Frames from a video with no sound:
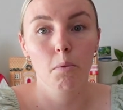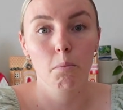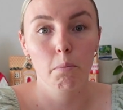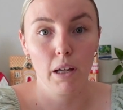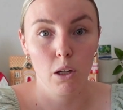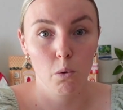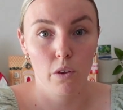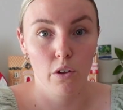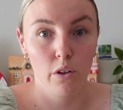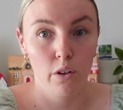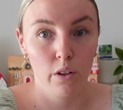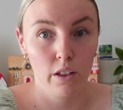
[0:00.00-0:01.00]
bake with
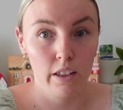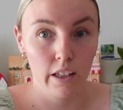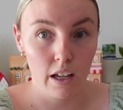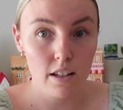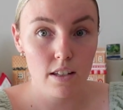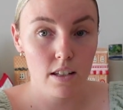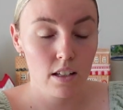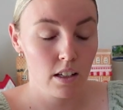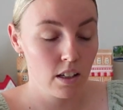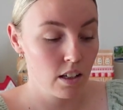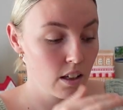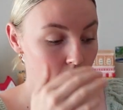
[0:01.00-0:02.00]
her yet,
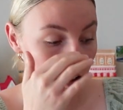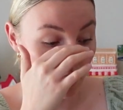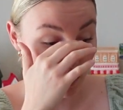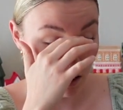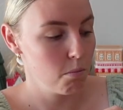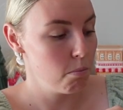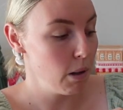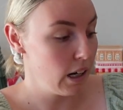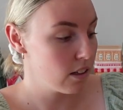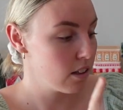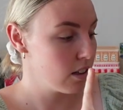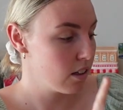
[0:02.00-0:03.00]

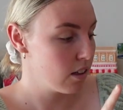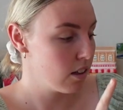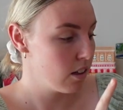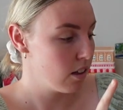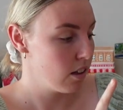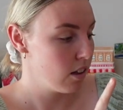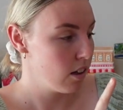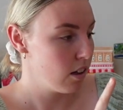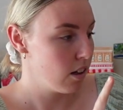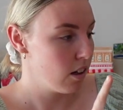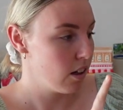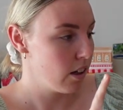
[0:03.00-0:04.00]
but
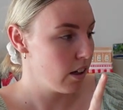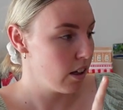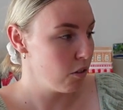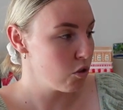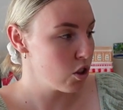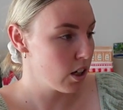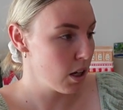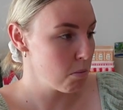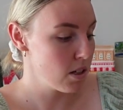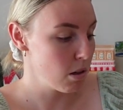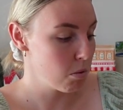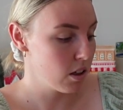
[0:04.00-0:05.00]
if she
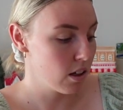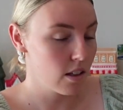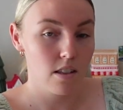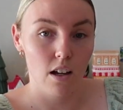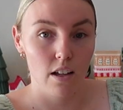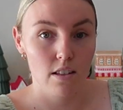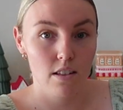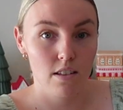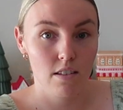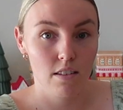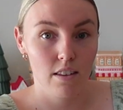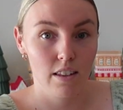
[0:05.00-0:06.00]
keeps doubling in size,
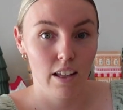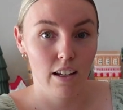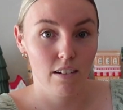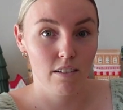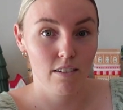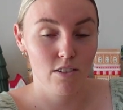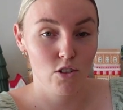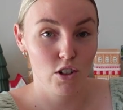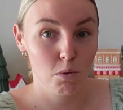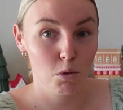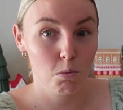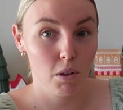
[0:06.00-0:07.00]
then
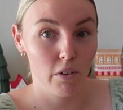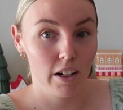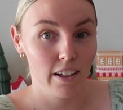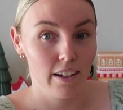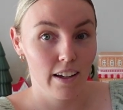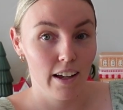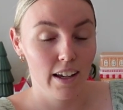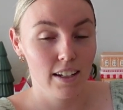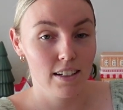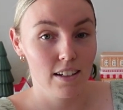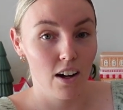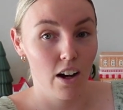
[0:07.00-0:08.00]
she will be ready.
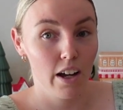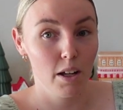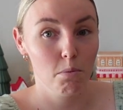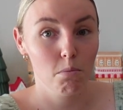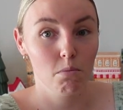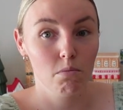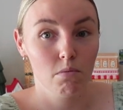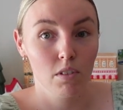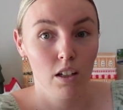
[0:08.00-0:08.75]
And I'm